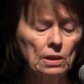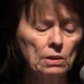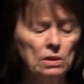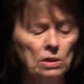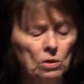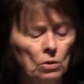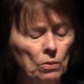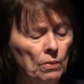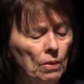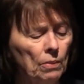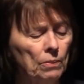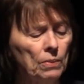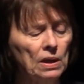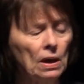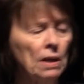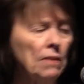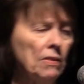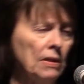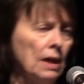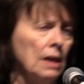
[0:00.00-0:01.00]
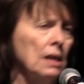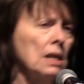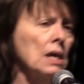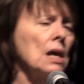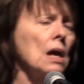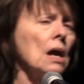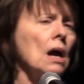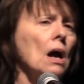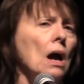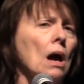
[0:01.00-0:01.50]
you know, beyond that,
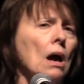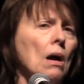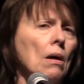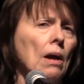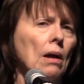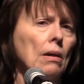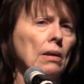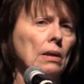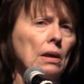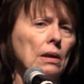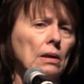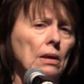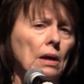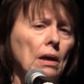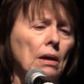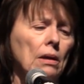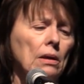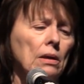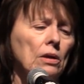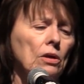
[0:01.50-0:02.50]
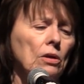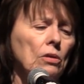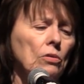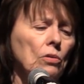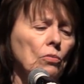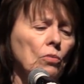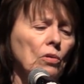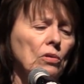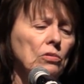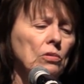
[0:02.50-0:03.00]
uh, uh,
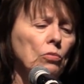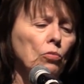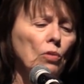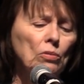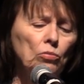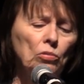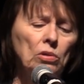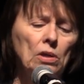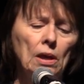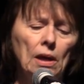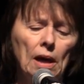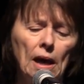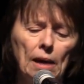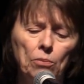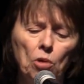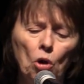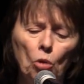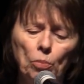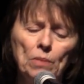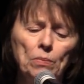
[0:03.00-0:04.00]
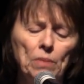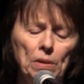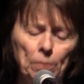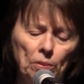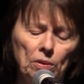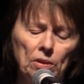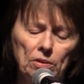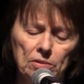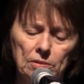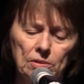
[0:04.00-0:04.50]
what, what, I'm hoping
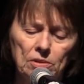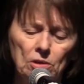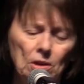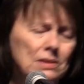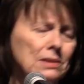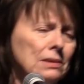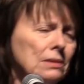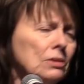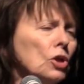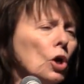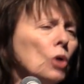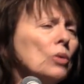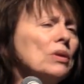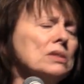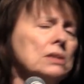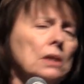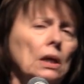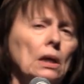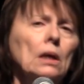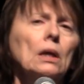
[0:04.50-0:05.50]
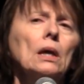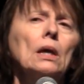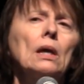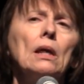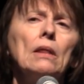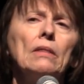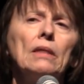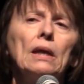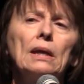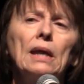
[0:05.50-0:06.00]
people are noticing
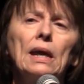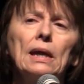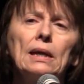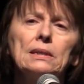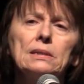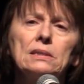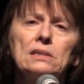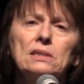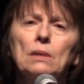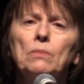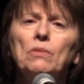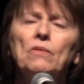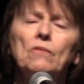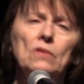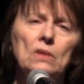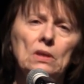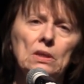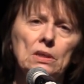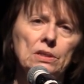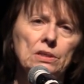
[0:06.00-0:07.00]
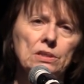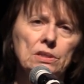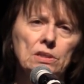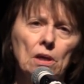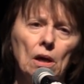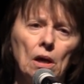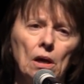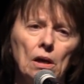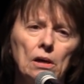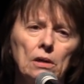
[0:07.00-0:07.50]
that as some of these
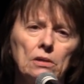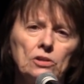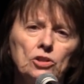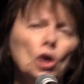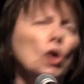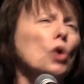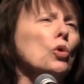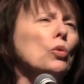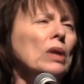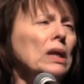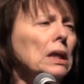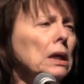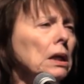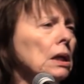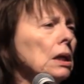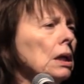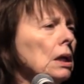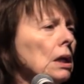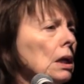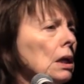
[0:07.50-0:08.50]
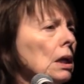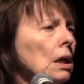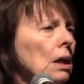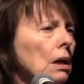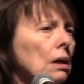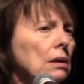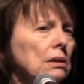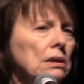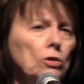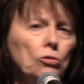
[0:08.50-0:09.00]
uh, Tony
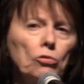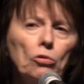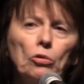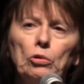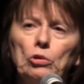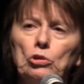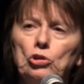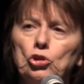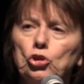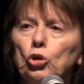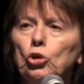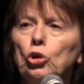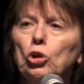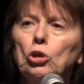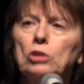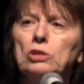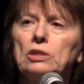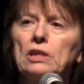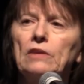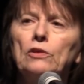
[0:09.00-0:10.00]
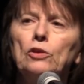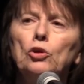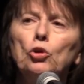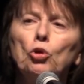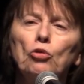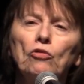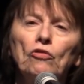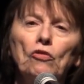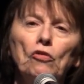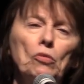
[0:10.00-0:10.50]
literary journals, like the New
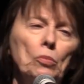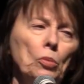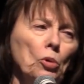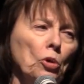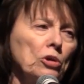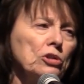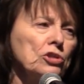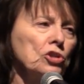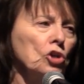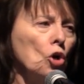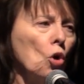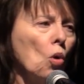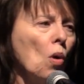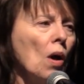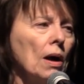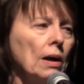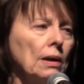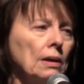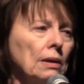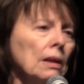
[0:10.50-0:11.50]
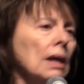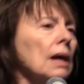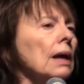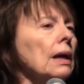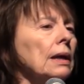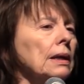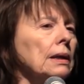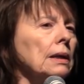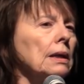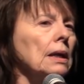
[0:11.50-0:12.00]
York Review of Books, go
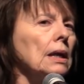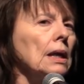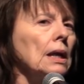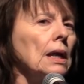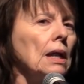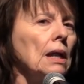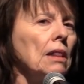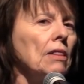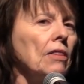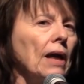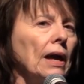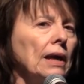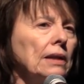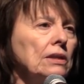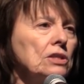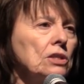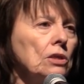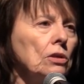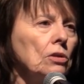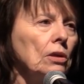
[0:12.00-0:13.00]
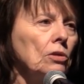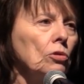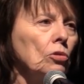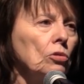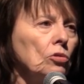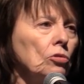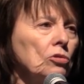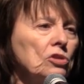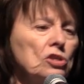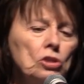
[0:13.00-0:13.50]
online, that you,
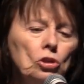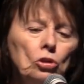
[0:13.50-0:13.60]
you,